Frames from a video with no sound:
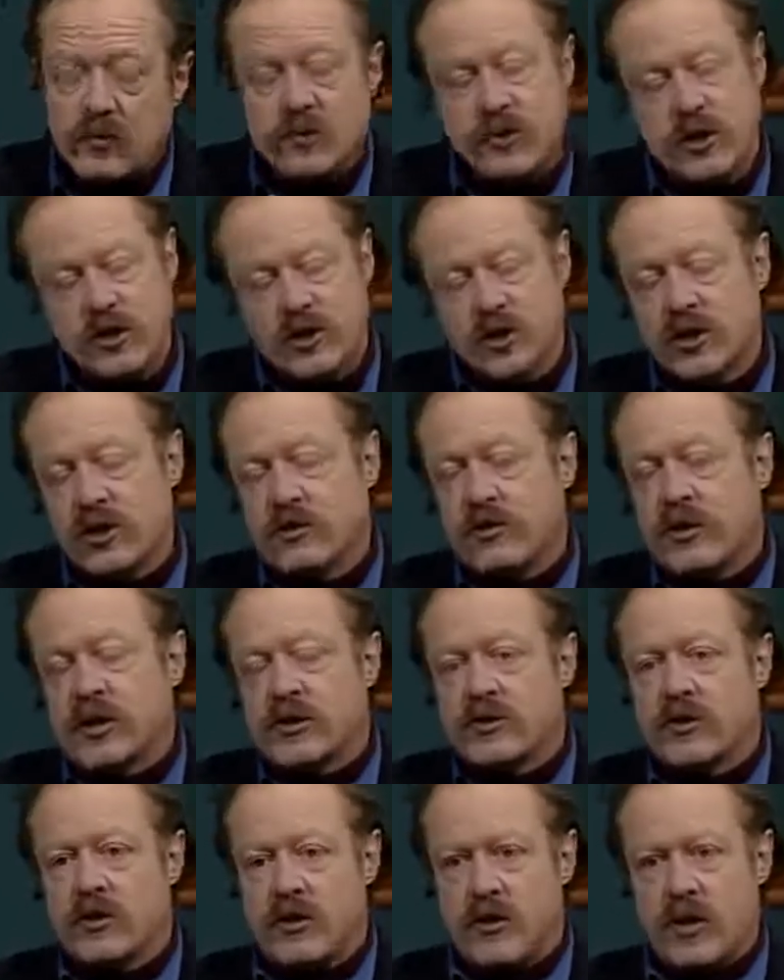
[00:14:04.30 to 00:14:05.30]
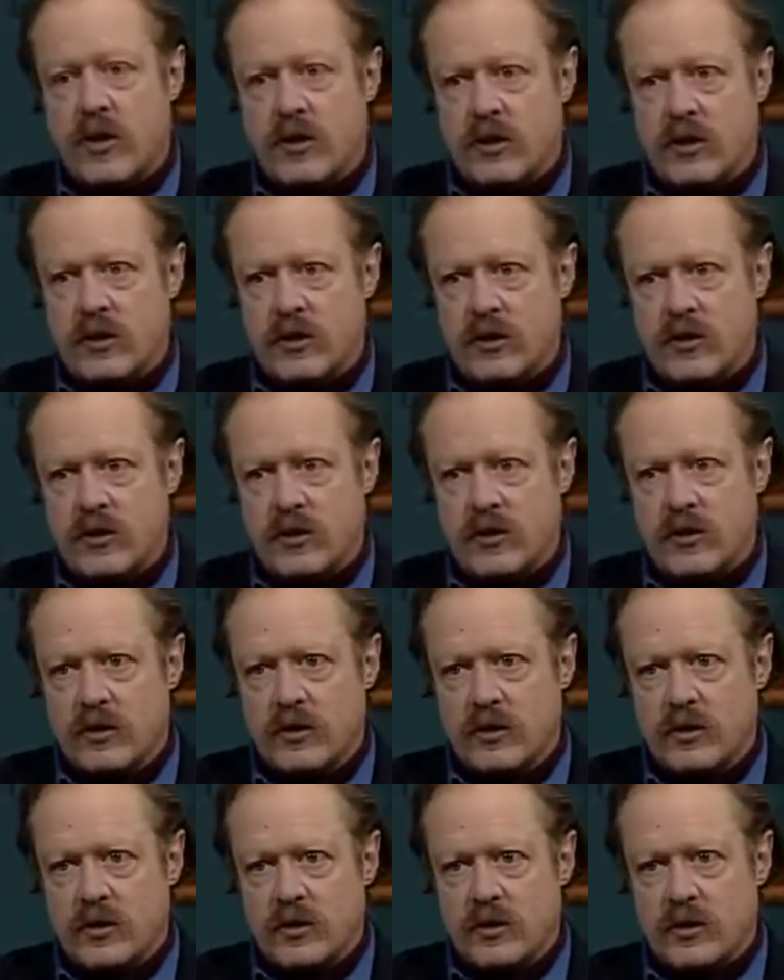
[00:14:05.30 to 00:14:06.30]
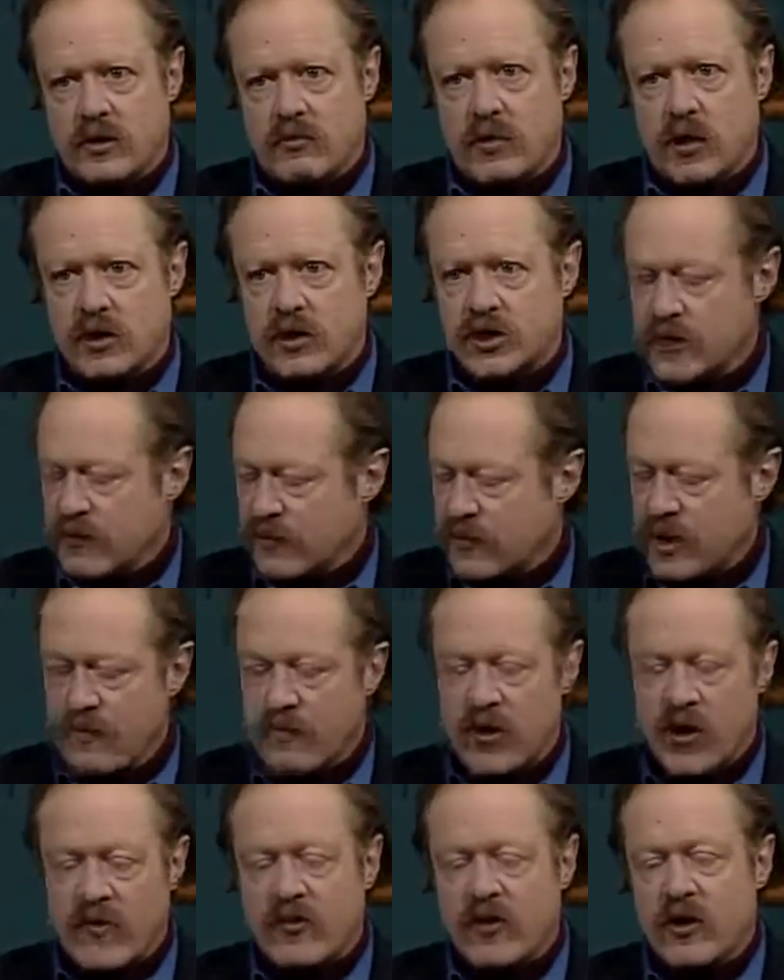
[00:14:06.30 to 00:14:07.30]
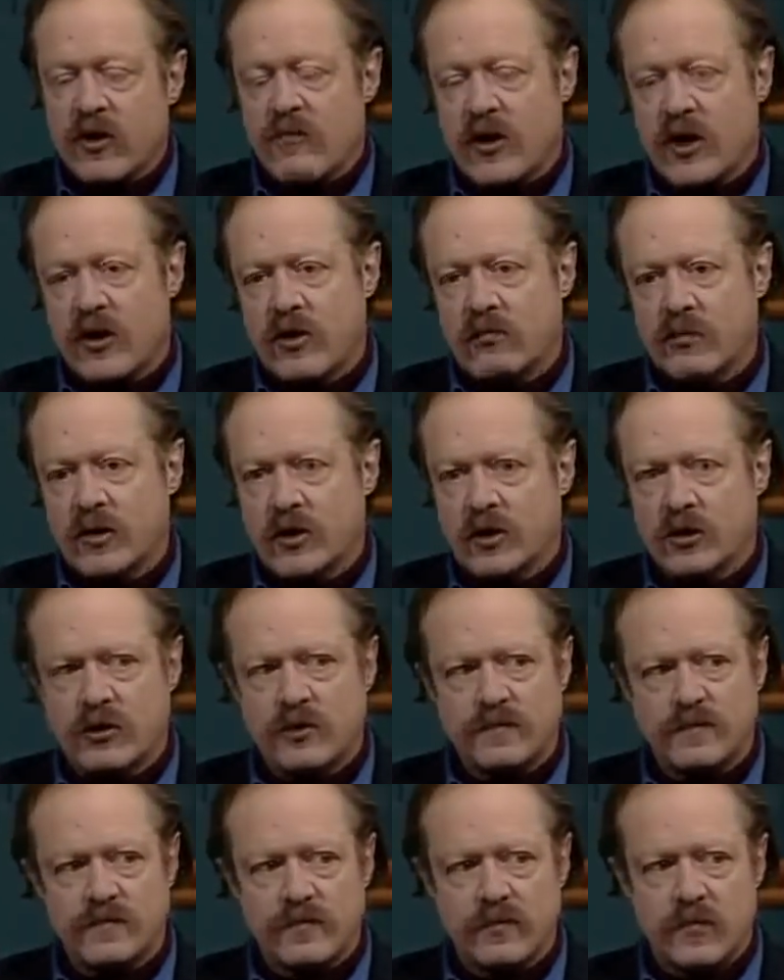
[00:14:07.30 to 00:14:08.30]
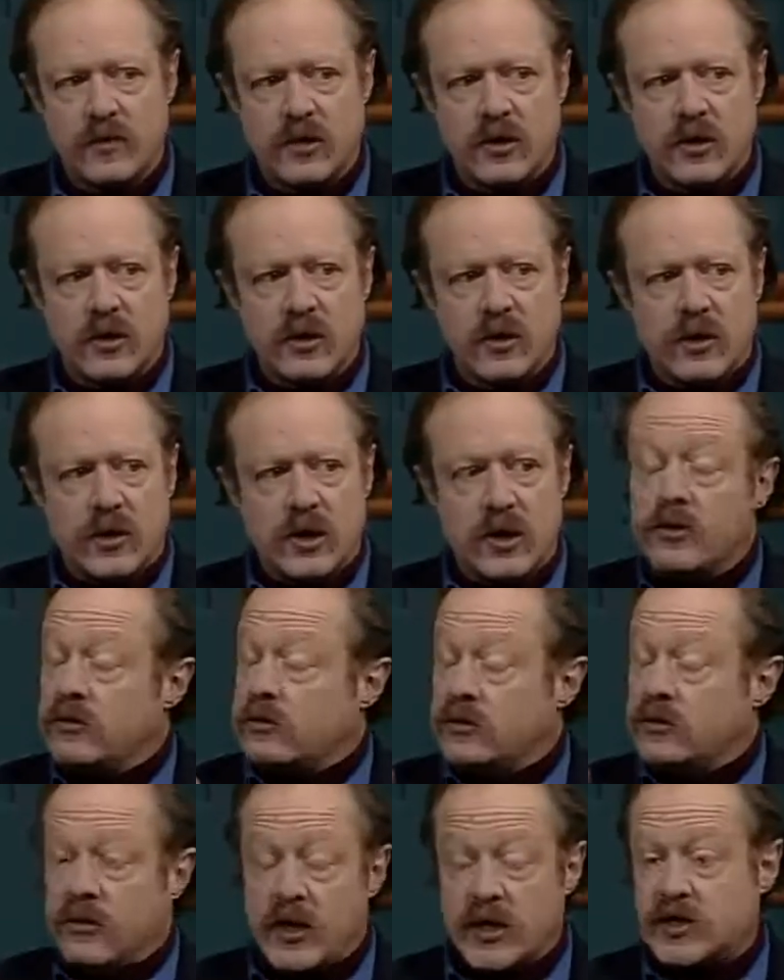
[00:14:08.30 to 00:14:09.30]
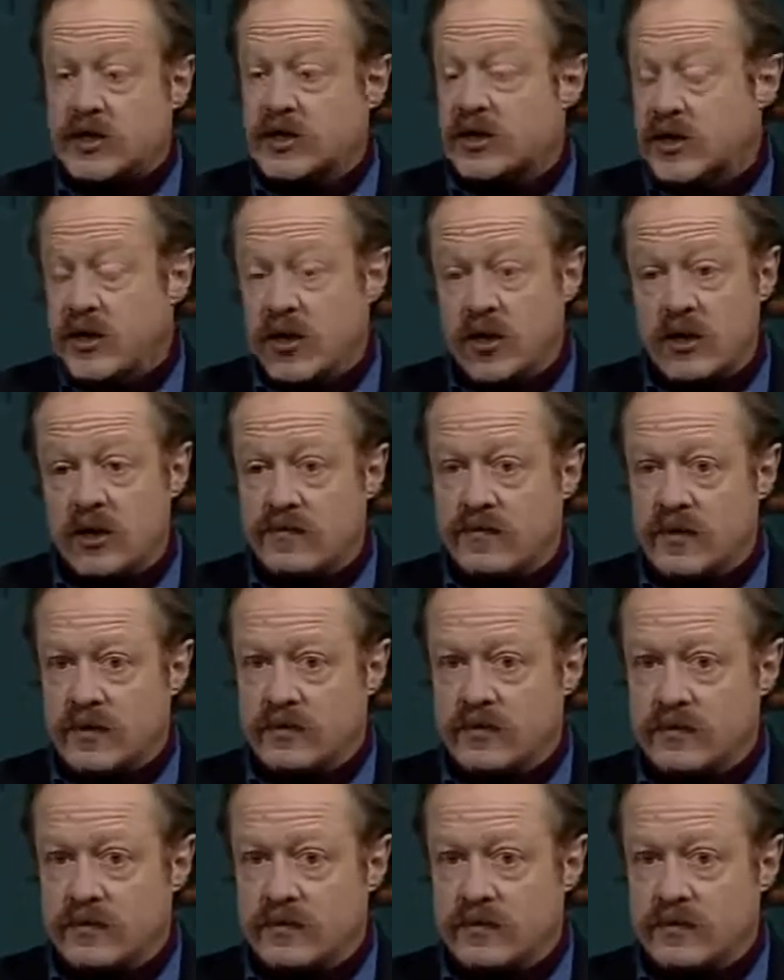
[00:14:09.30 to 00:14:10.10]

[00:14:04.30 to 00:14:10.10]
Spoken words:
there's no answer to that. We are simply buffeted by the will, and that's the end of it.